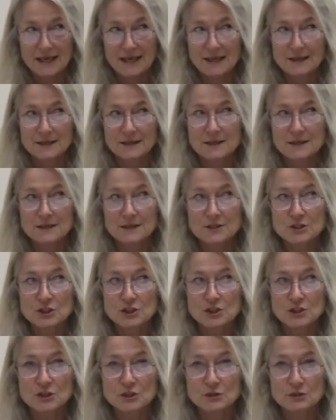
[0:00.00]
And the
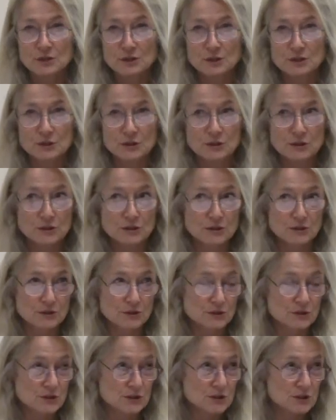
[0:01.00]

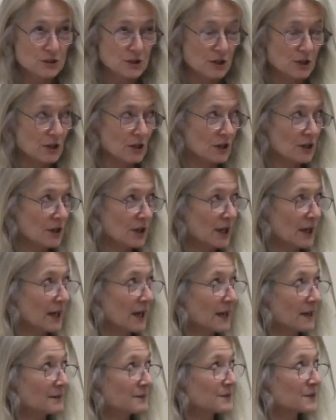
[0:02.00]
interiors
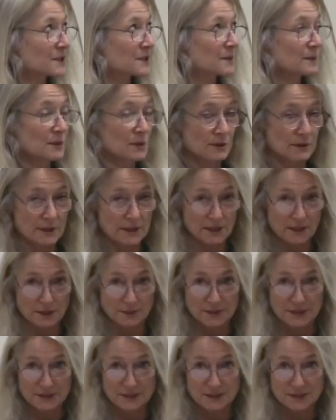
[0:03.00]
have similar
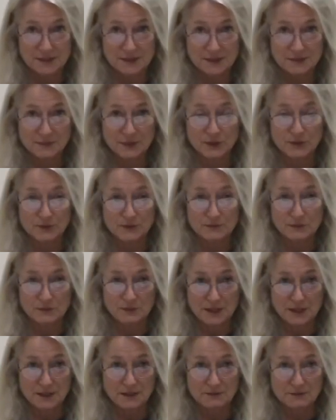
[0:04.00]
elements. Both of
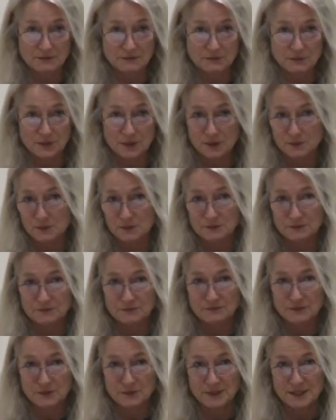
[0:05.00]
them have marble
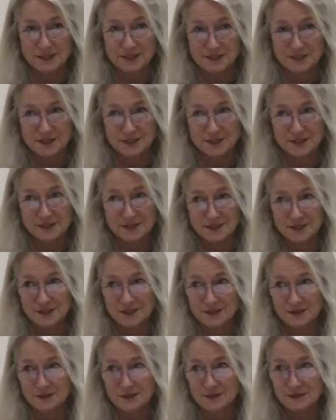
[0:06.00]
from East Tennessee
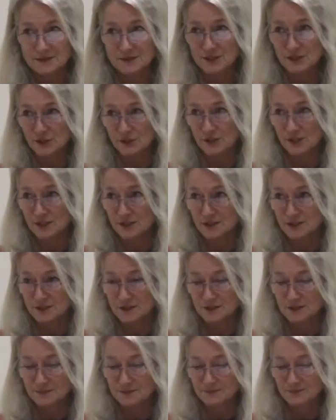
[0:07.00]

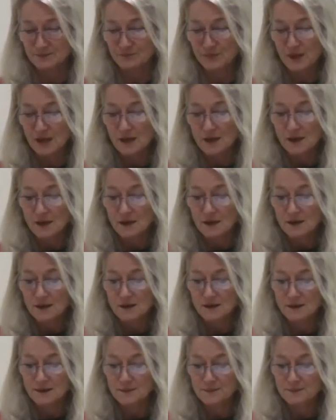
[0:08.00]
staircases.
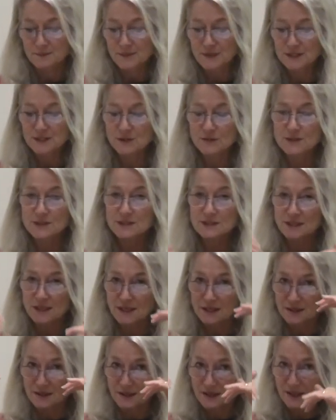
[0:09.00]
So the
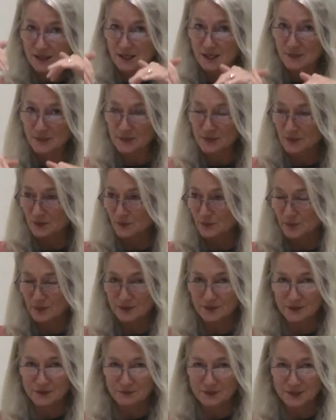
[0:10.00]
state capitol
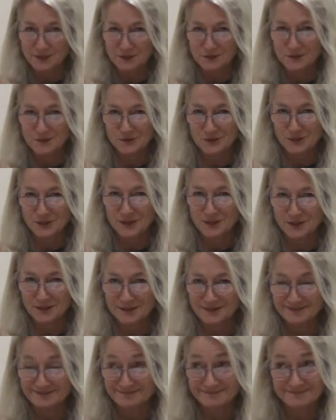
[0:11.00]
building records are here,